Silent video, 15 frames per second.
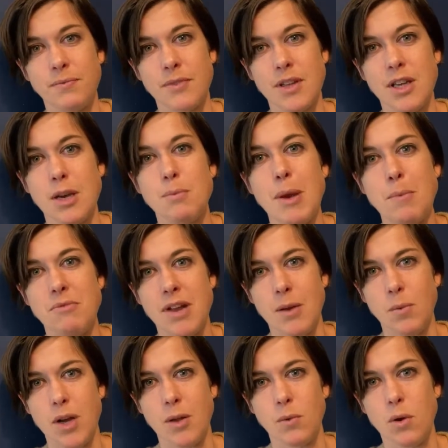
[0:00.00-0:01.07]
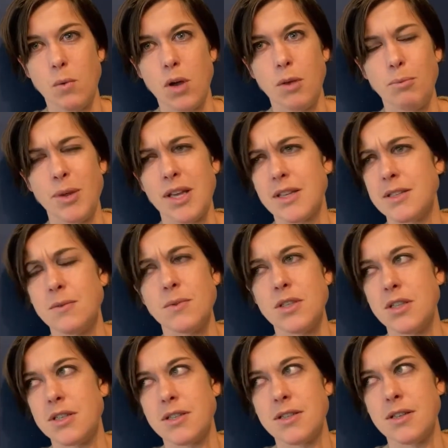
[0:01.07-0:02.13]
commemorate World War One, because it was
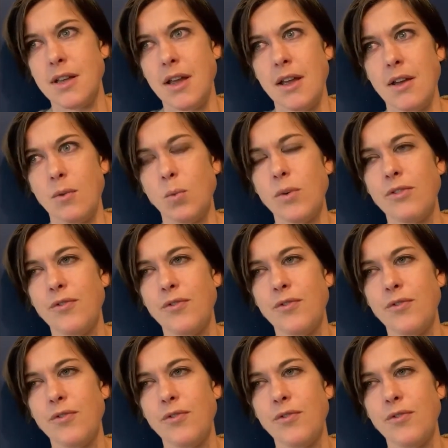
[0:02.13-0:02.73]
just, well,